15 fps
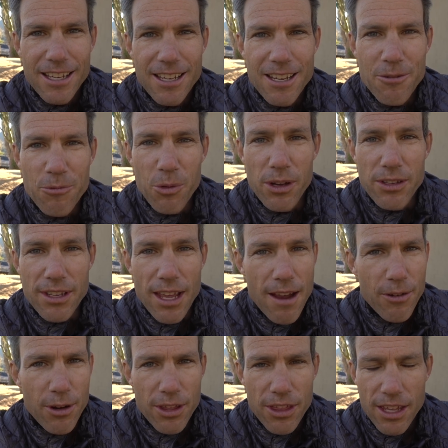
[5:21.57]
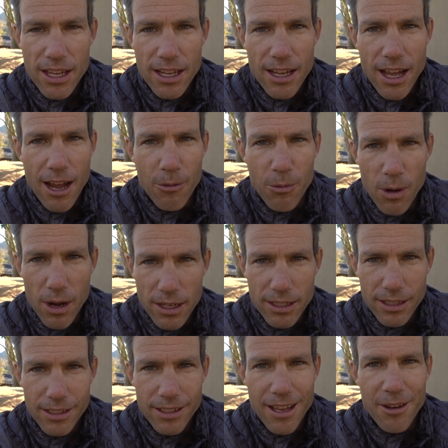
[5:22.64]
It was everything I
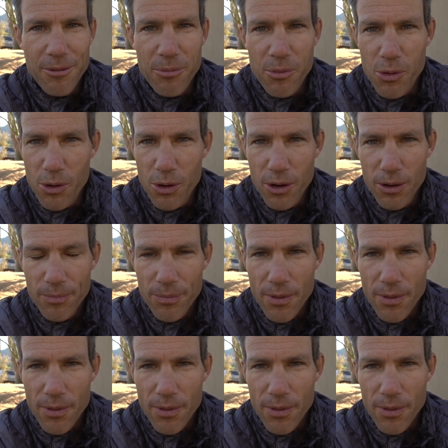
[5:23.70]
wanted and more.